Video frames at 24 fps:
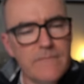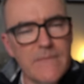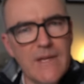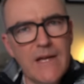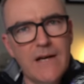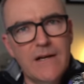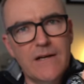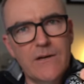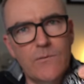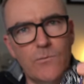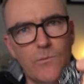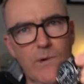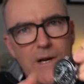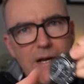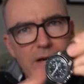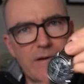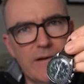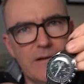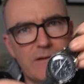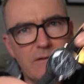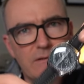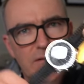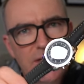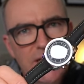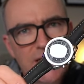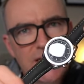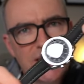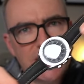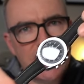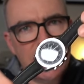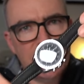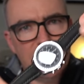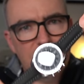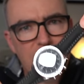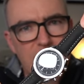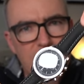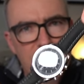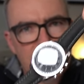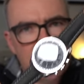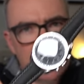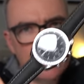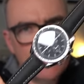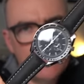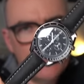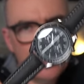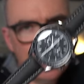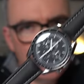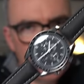And I'm wearing it on this
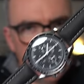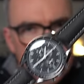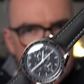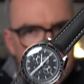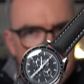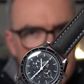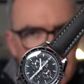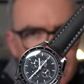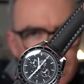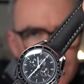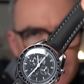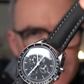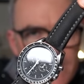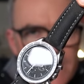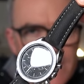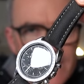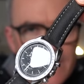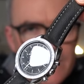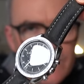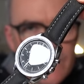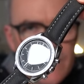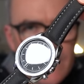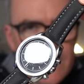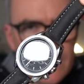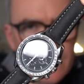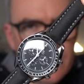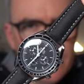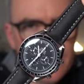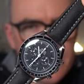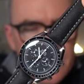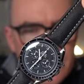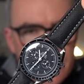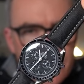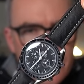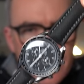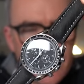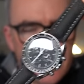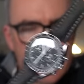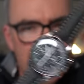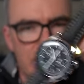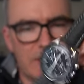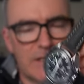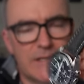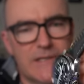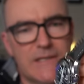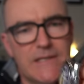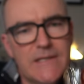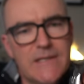Artem sort of sailcloth strap,
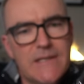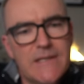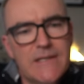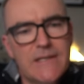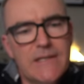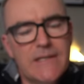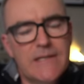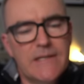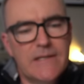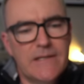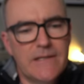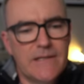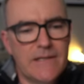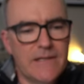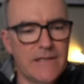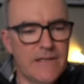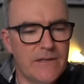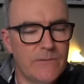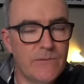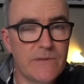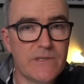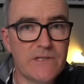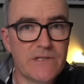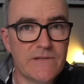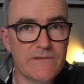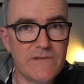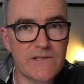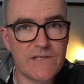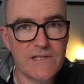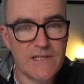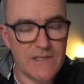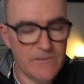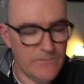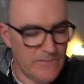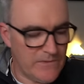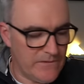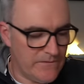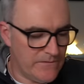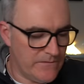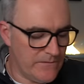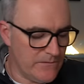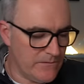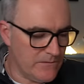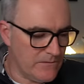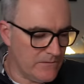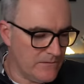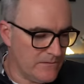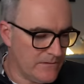which you've seen
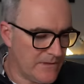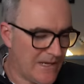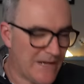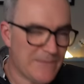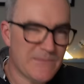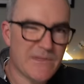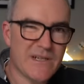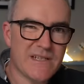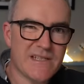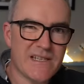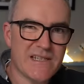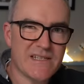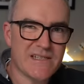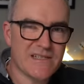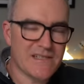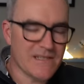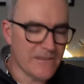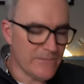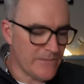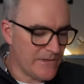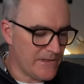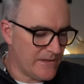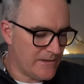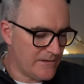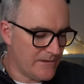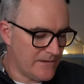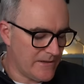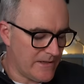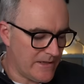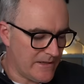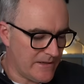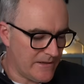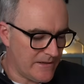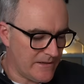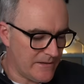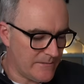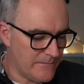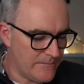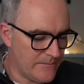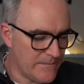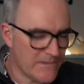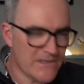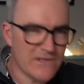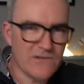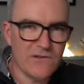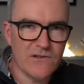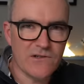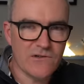before. And because it's summer,
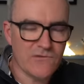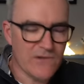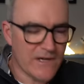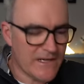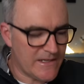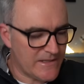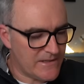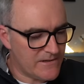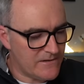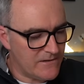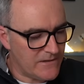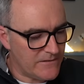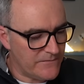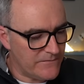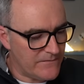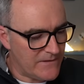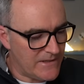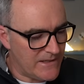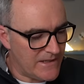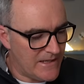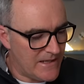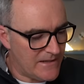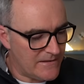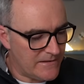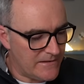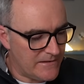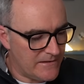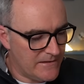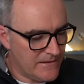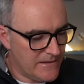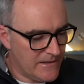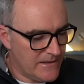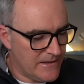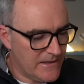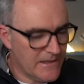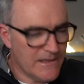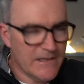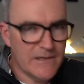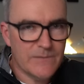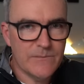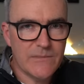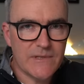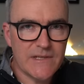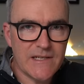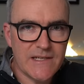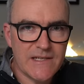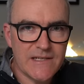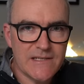it's not a great time for leather.
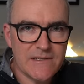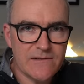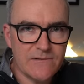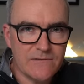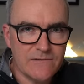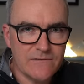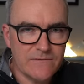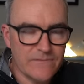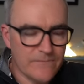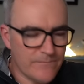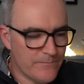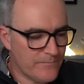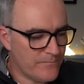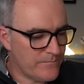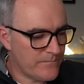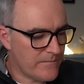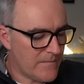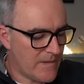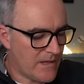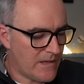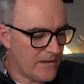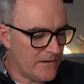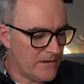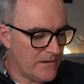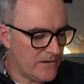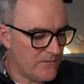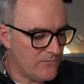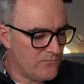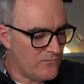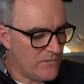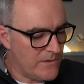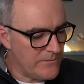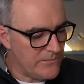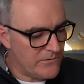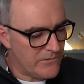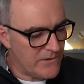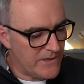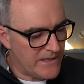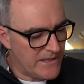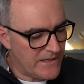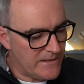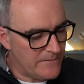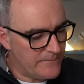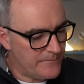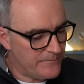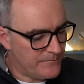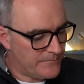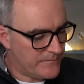But these sort of
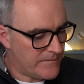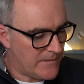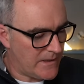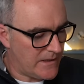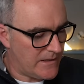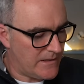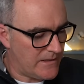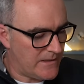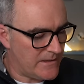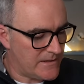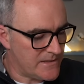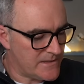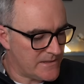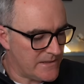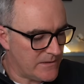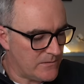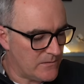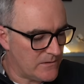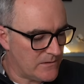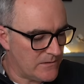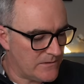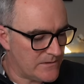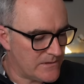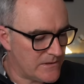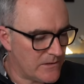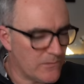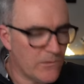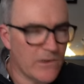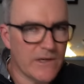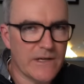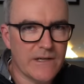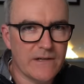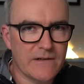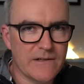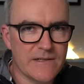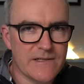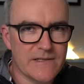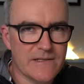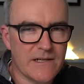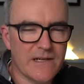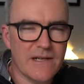rubbery sailcloths are quite nice.